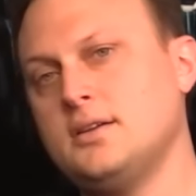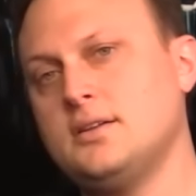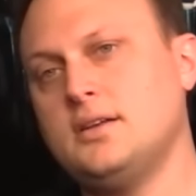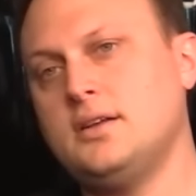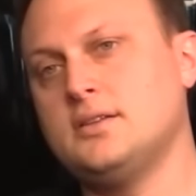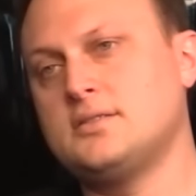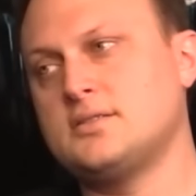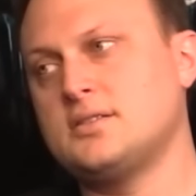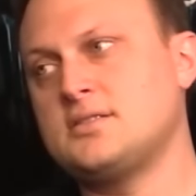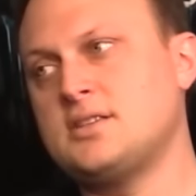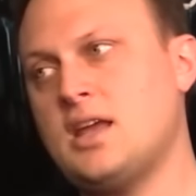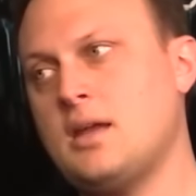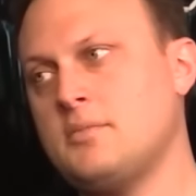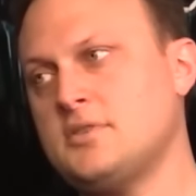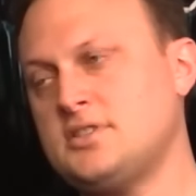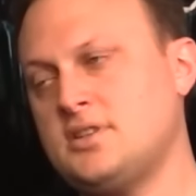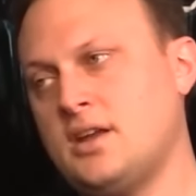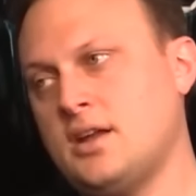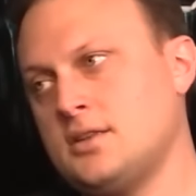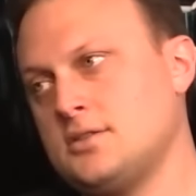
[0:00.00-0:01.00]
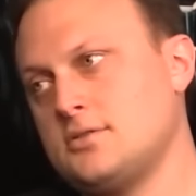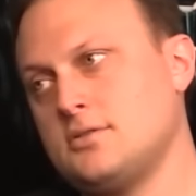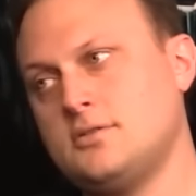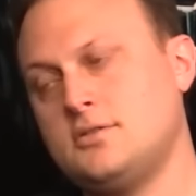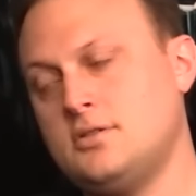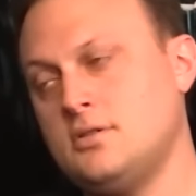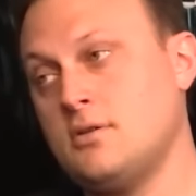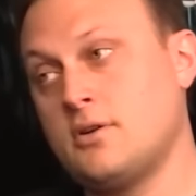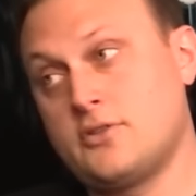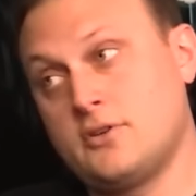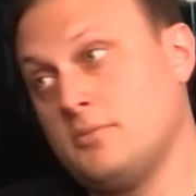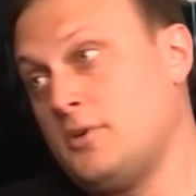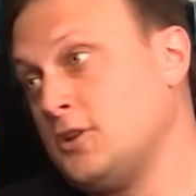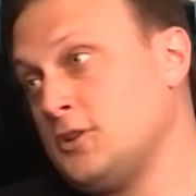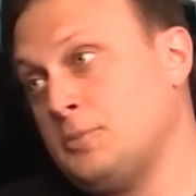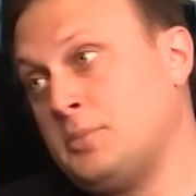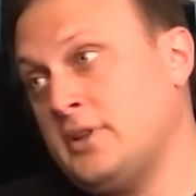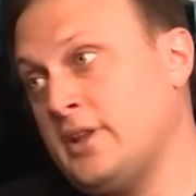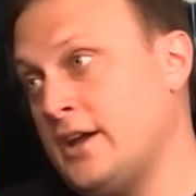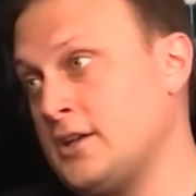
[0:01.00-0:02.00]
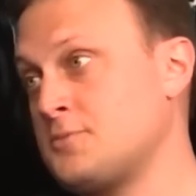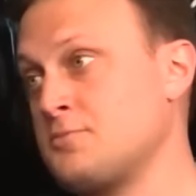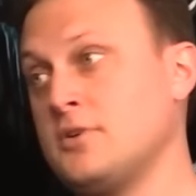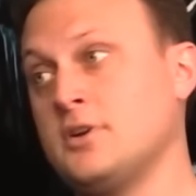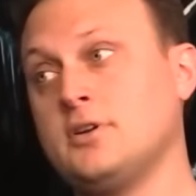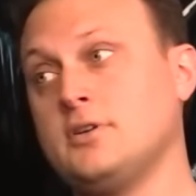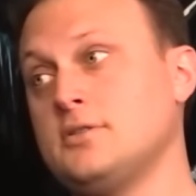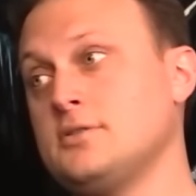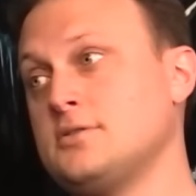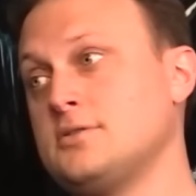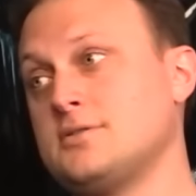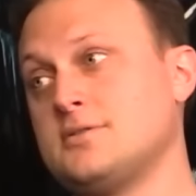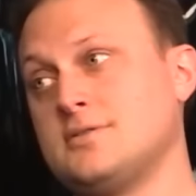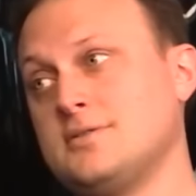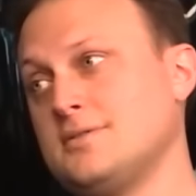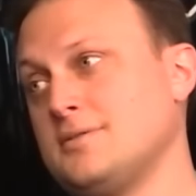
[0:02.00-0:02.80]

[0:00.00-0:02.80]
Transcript: It's the same as the answer to, are there multiple Ashbringers?